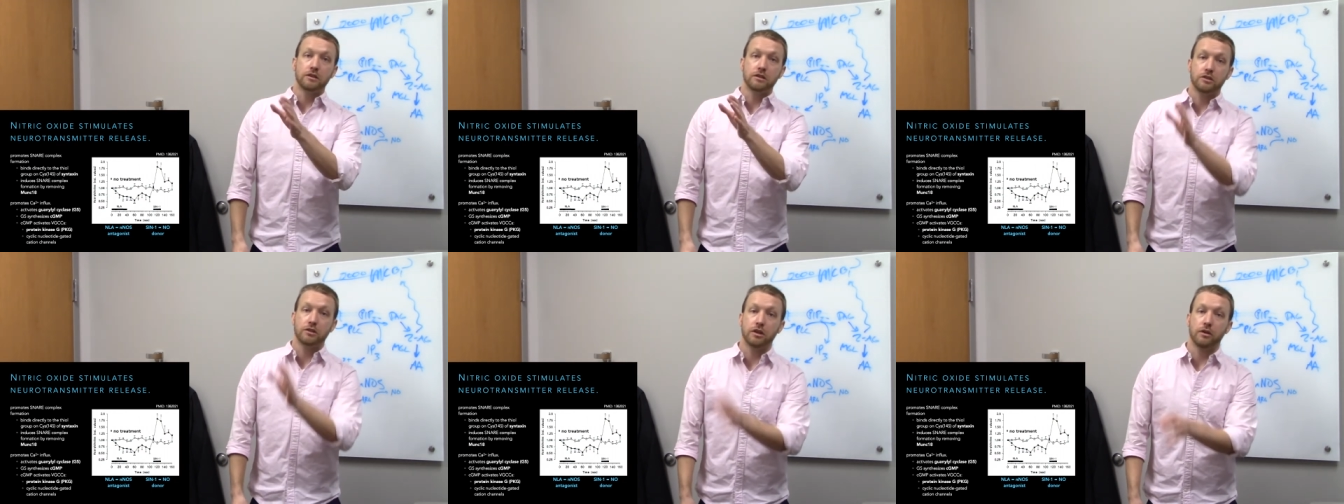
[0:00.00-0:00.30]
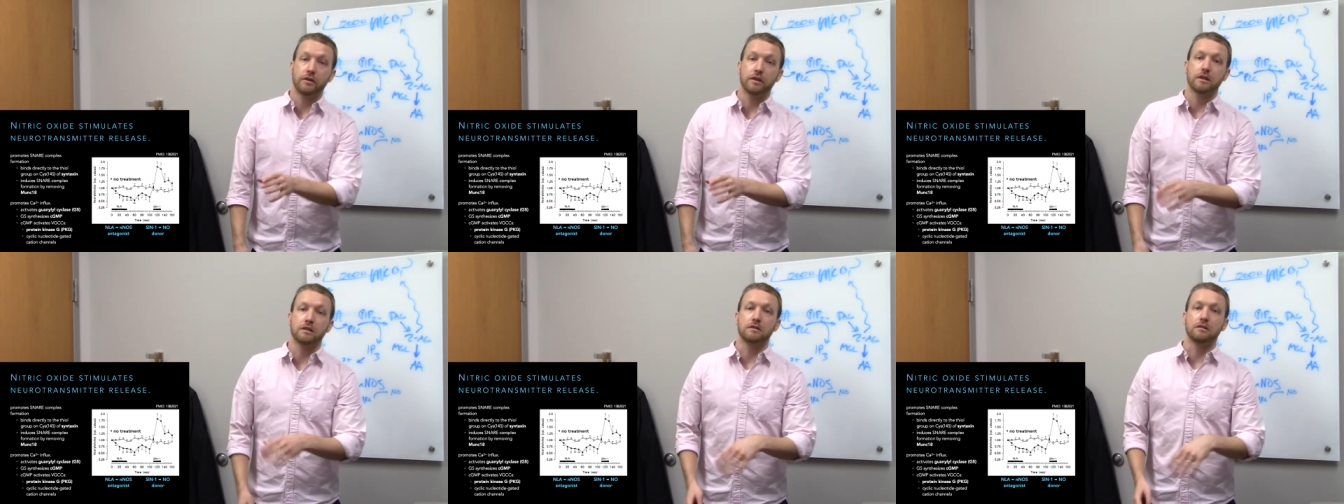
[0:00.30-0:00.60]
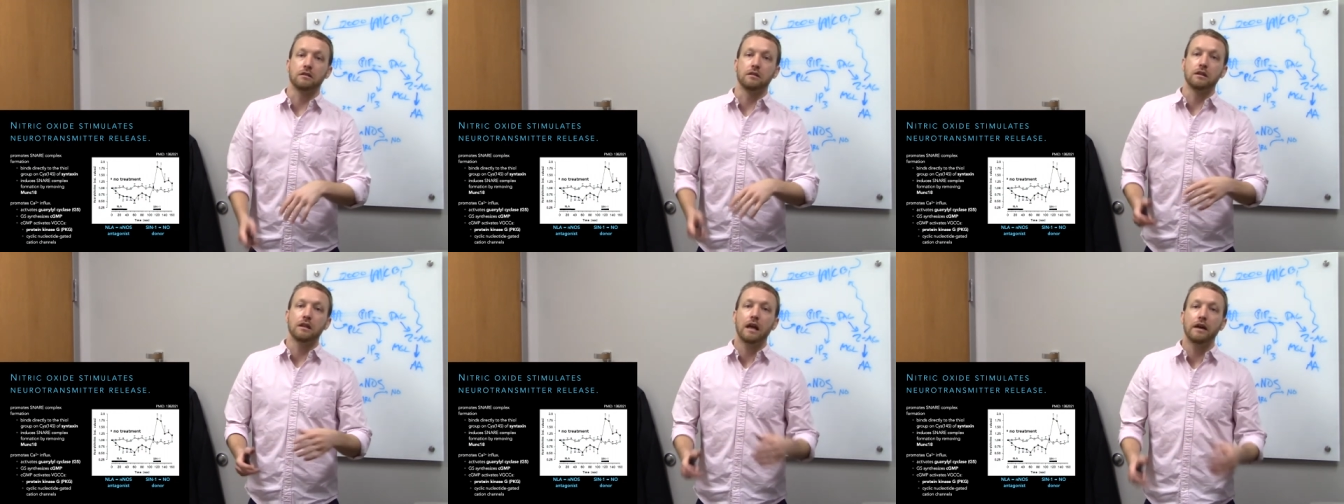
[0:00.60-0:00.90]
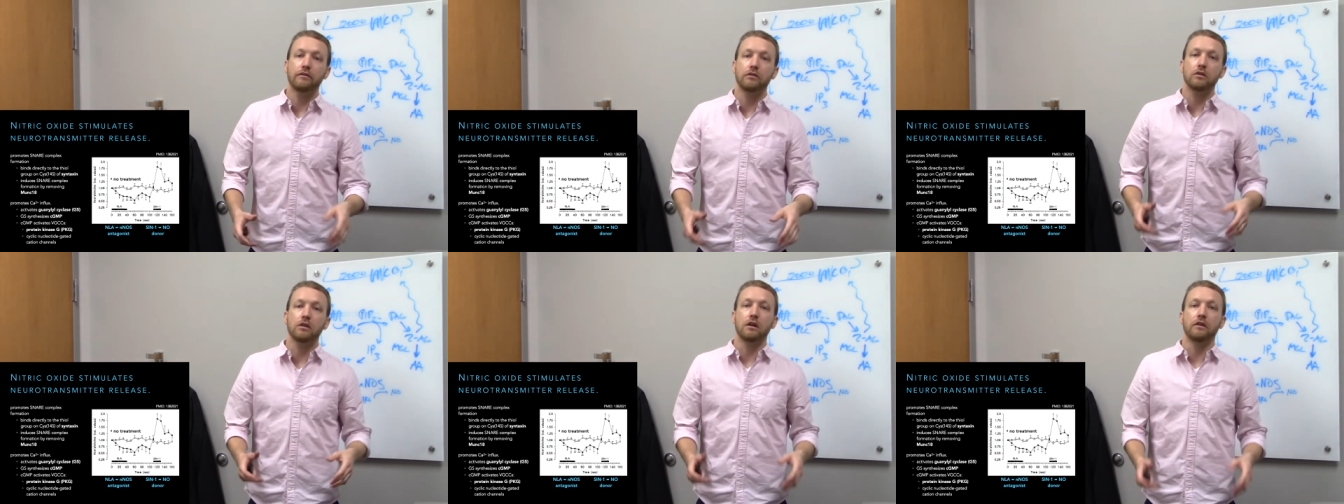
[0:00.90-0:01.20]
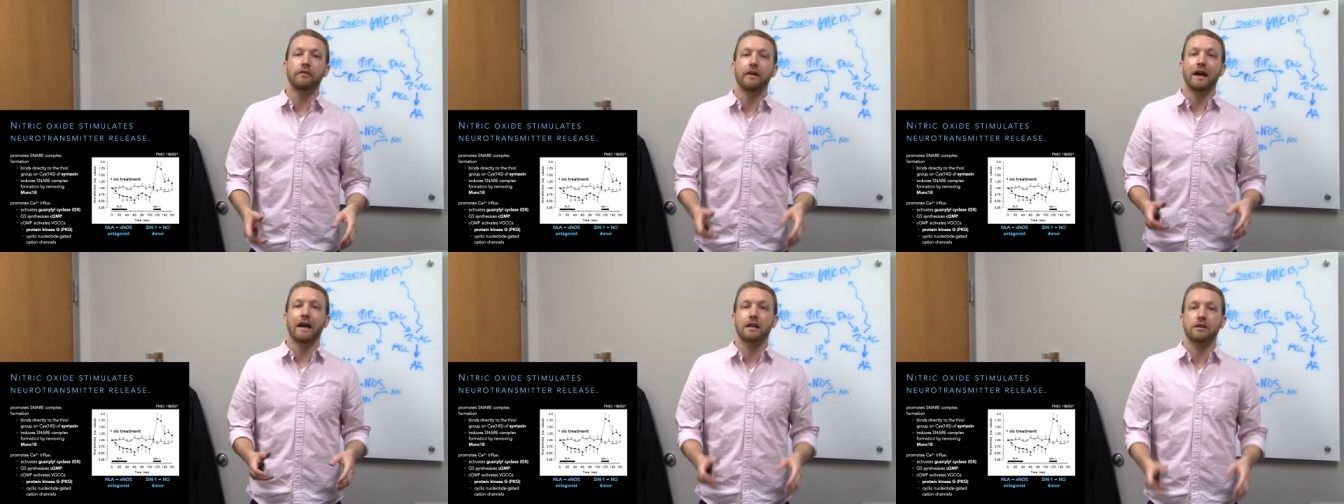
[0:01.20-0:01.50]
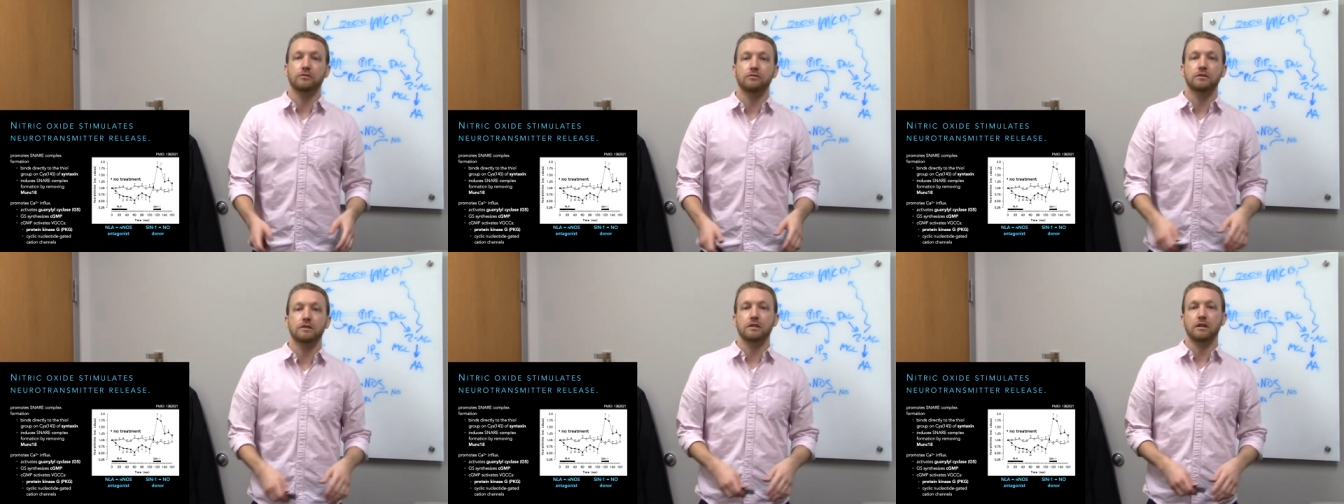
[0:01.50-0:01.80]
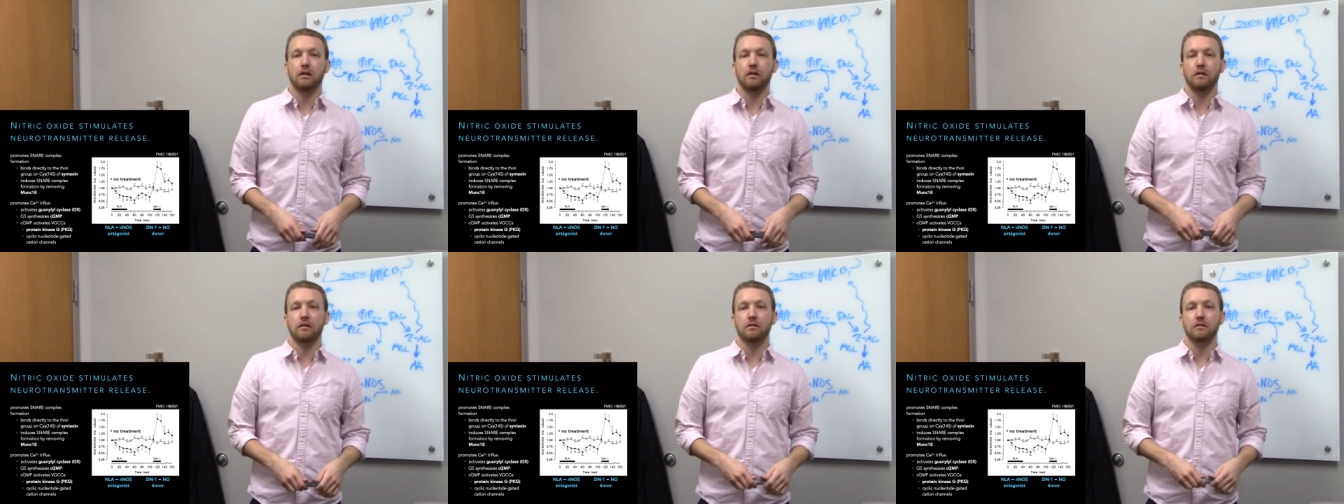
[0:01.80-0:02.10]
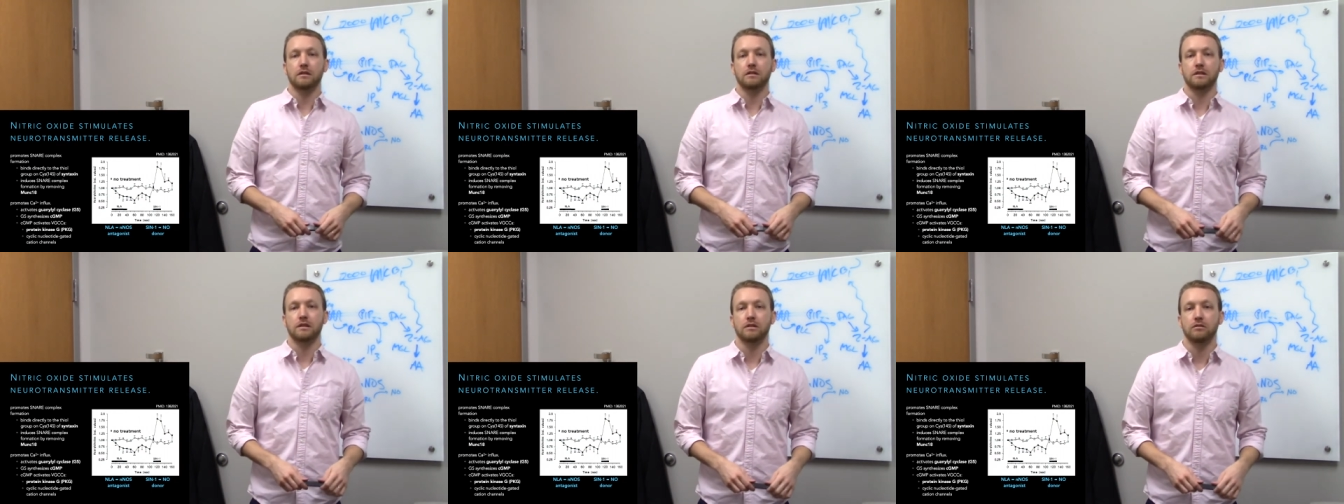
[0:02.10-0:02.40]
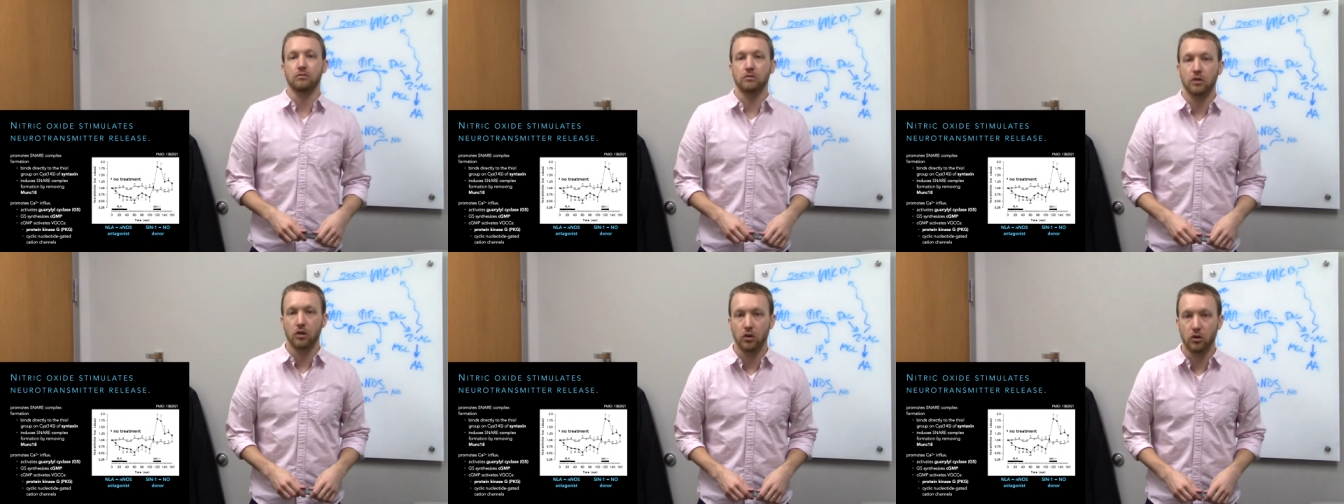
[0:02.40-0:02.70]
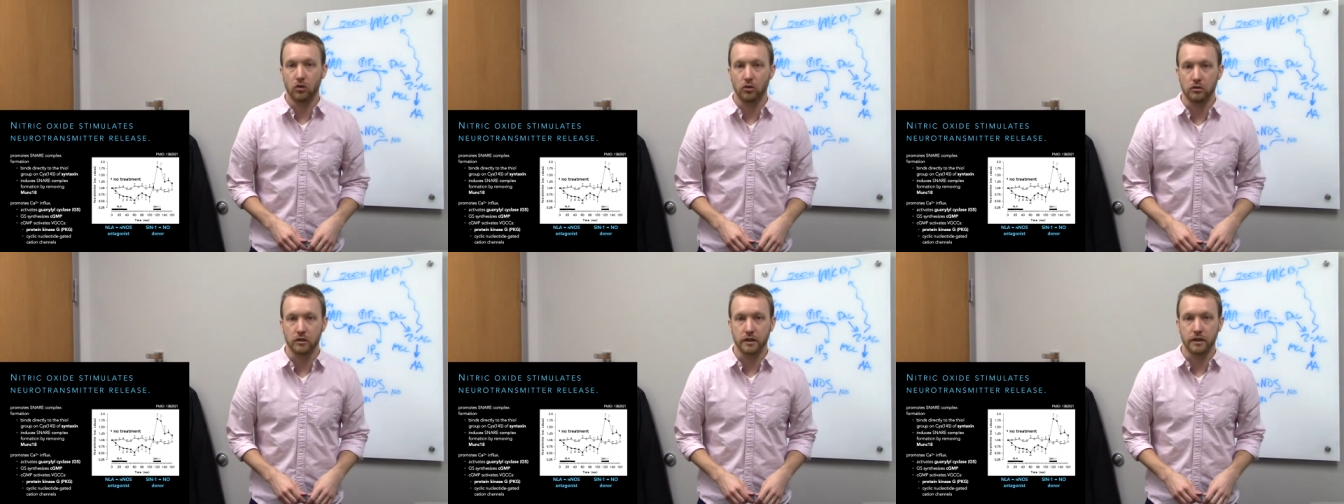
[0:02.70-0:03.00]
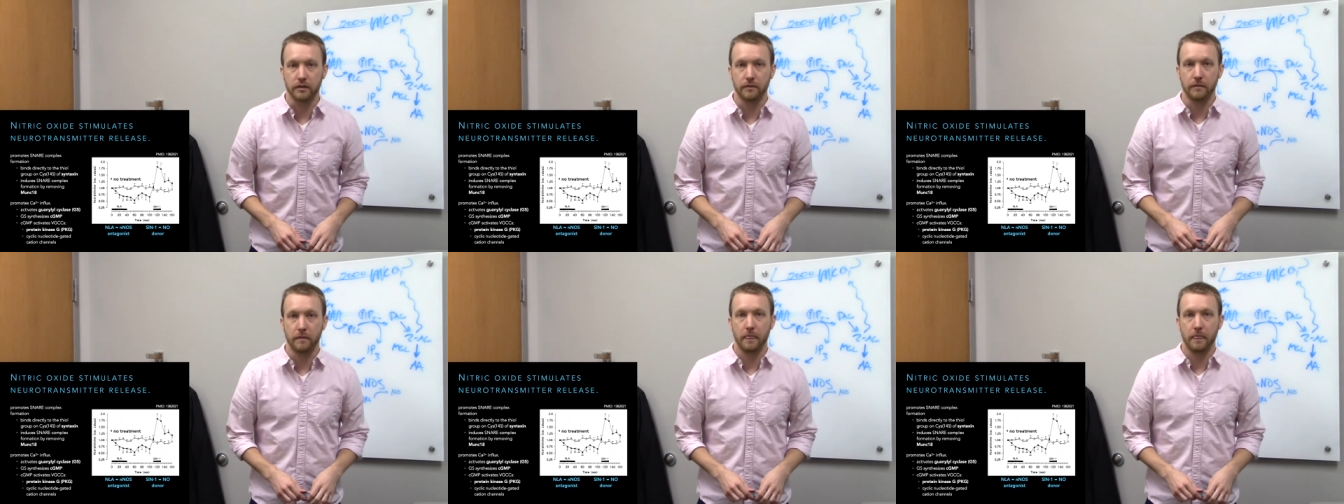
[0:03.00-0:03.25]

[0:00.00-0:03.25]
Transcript: showing us the level of extracellular acetylcholine.